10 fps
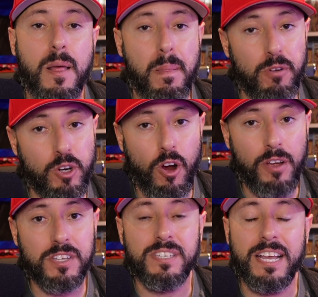
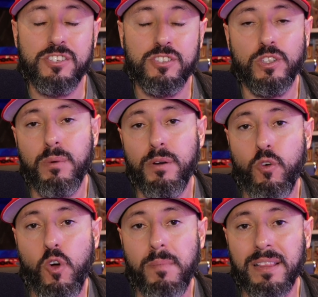Regardless, it's still number
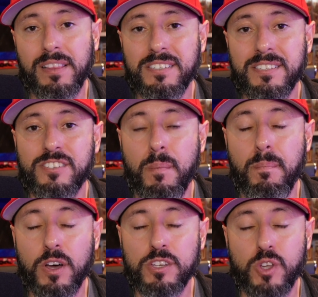4 on my list. It's a
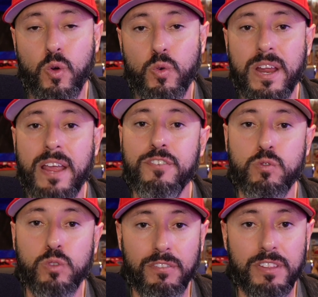must own if
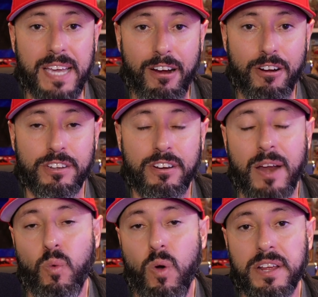you love the character
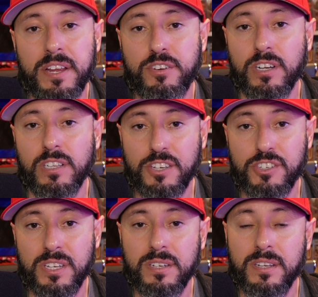and want it in your
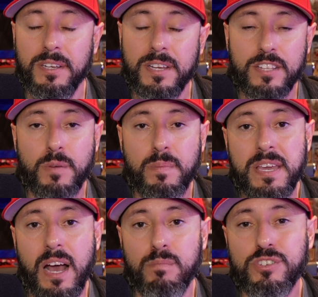collection. To
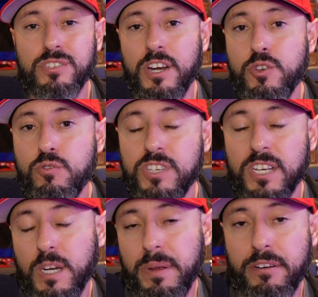me, I'm just not a huge
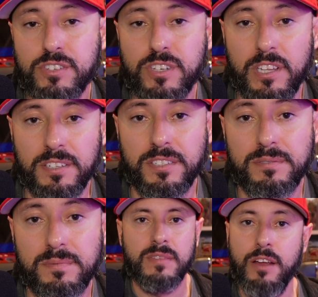second appearance collector.
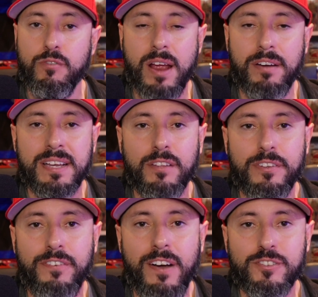And rounding out
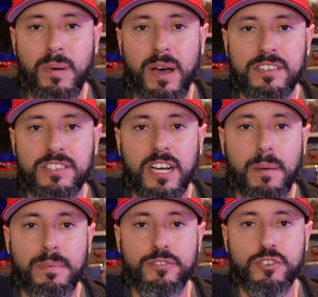the five spot is a
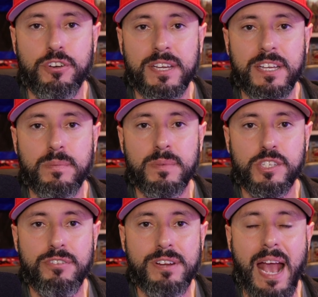copy of Journey into
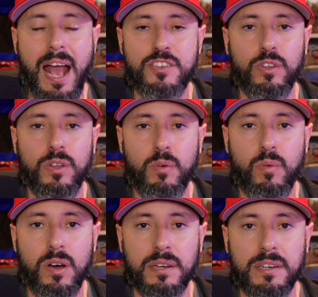Mystery, Annual Number
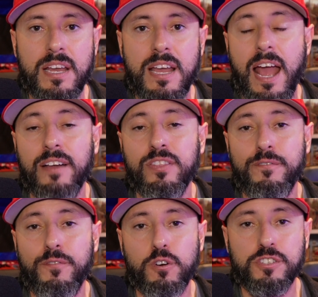1, and The
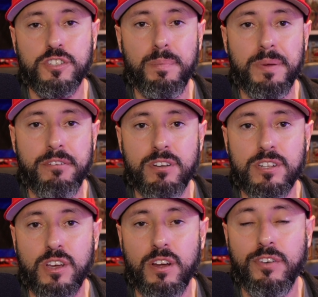First
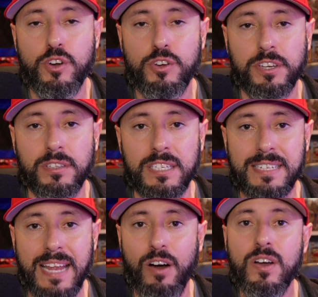Appearance of Hercules.
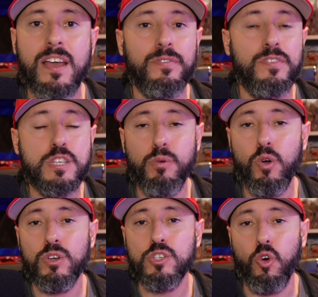Now, this
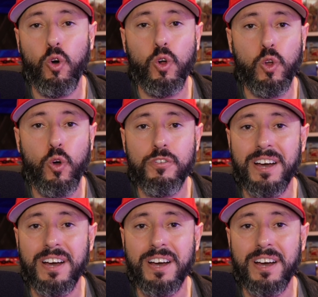book was all over the